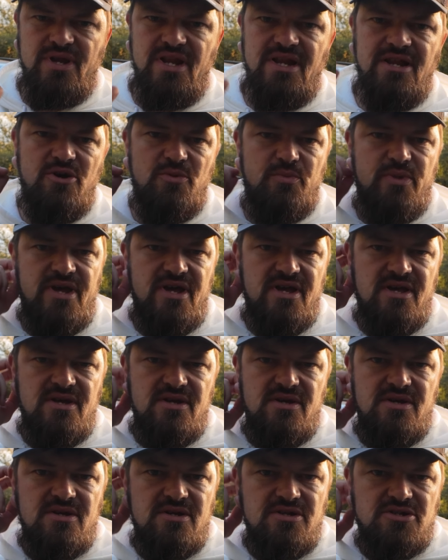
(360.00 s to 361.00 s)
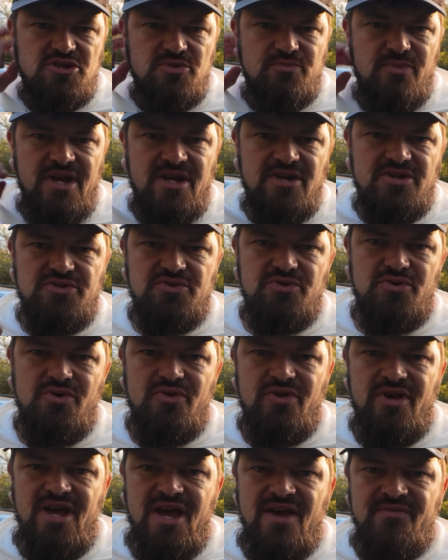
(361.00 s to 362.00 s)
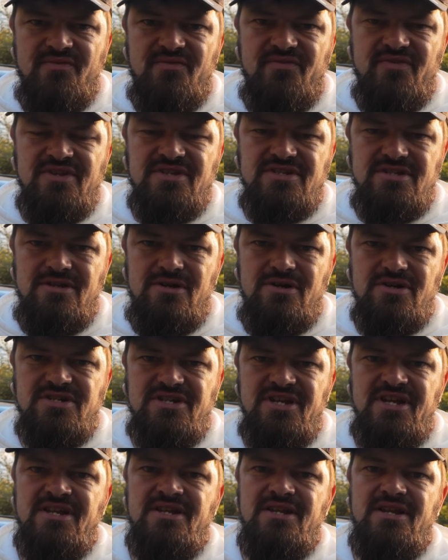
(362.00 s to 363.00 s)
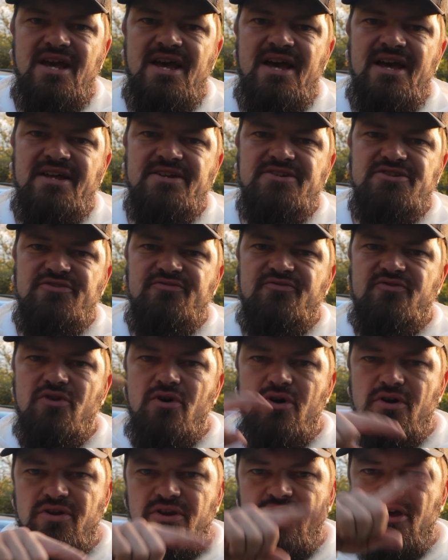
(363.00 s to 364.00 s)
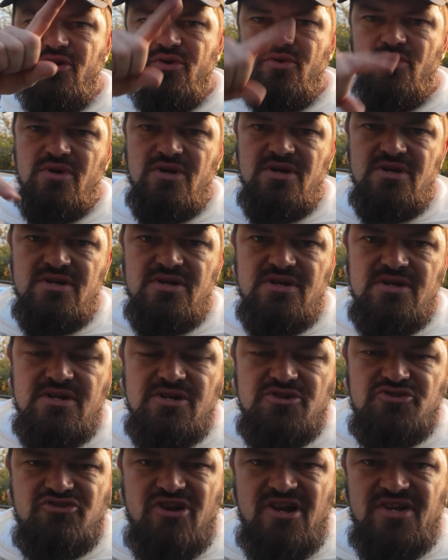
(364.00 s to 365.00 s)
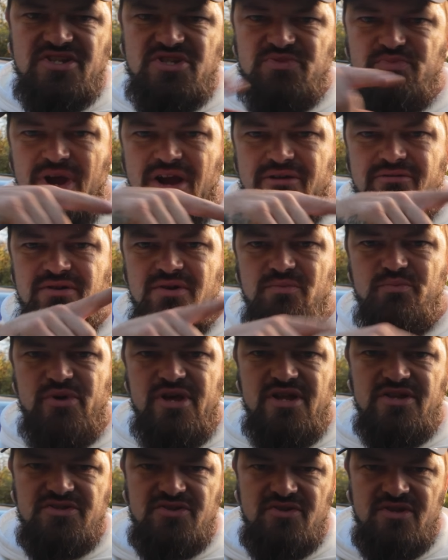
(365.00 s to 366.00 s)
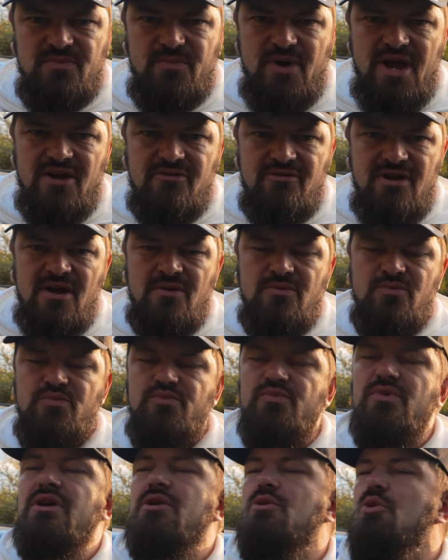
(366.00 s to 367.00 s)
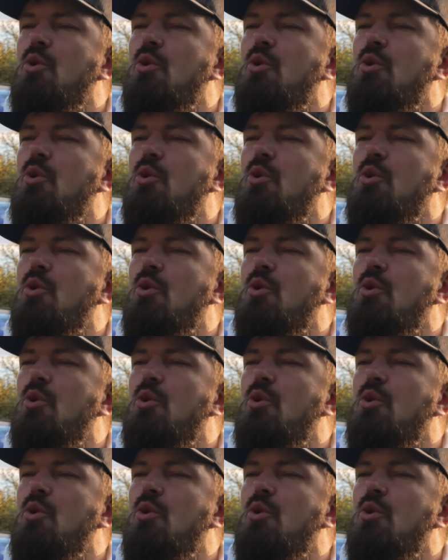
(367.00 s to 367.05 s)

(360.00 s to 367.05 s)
in a little bit to make sure that everything's locked in and you've got no transparent bits on the background. It